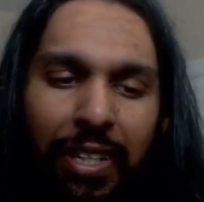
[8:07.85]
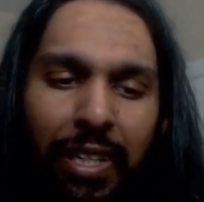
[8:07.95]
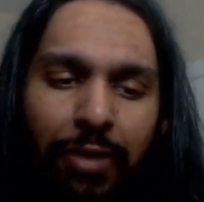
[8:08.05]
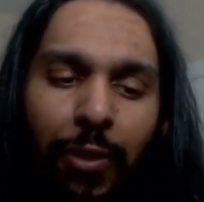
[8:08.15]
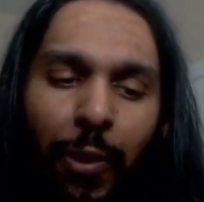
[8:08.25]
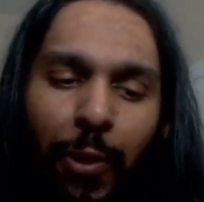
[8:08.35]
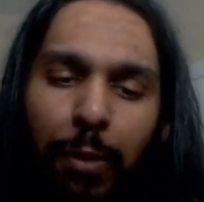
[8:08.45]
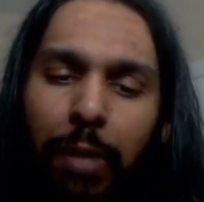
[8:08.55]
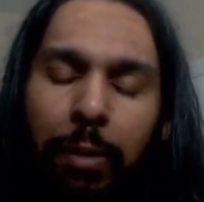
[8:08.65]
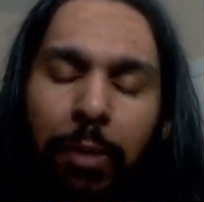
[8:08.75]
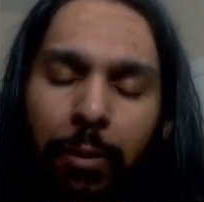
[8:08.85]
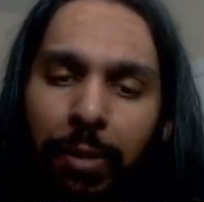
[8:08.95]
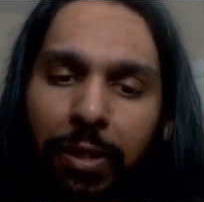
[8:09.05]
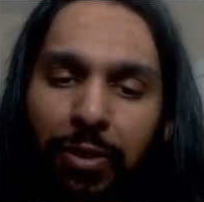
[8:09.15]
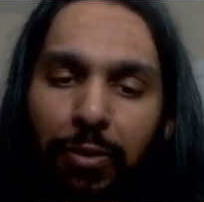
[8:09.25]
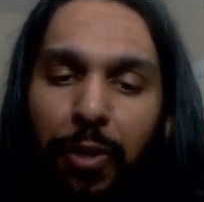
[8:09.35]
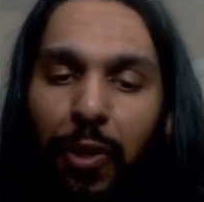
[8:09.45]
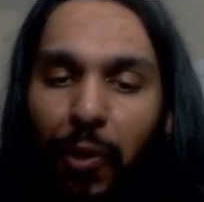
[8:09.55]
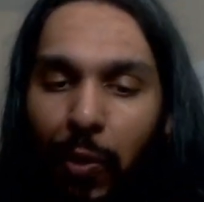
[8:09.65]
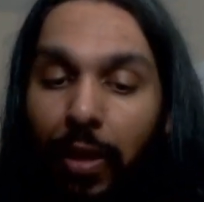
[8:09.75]
Even though it may be a bit
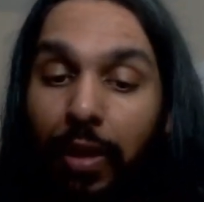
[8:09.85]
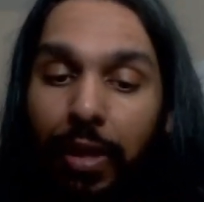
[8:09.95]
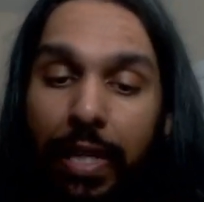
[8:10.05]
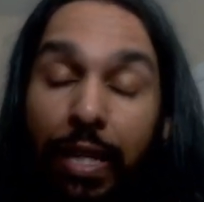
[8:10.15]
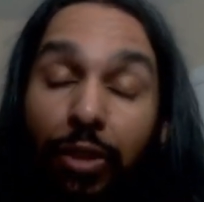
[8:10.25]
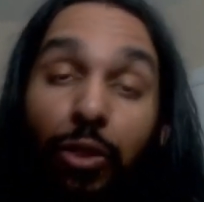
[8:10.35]
smaller than the